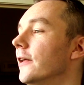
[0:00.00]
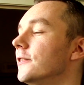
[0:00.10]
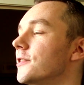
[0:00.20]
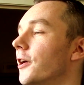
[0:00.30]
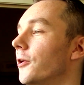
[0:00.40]

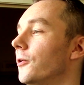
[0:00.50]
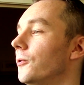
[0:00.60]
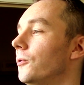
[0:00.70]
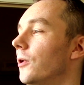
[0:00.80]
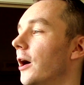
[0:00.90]

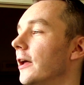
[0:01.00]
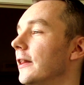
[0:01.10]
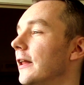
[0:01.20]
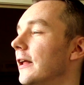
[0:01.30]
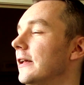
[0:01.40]
So
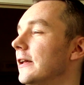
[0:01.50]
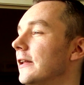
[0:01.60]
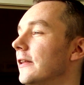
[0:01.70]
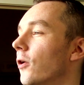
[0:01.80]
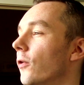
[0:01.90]

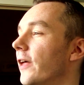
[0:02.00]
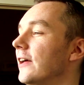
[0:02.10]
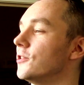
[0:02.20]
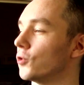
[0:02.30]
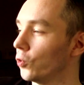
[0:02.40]

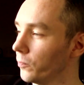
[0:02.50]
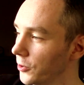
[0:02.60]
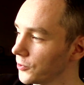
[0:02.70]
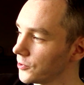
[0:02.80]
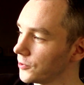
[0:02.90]
that is
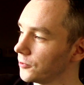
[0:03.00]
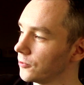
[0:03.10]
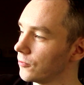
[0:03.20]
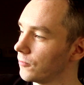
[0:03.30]
almost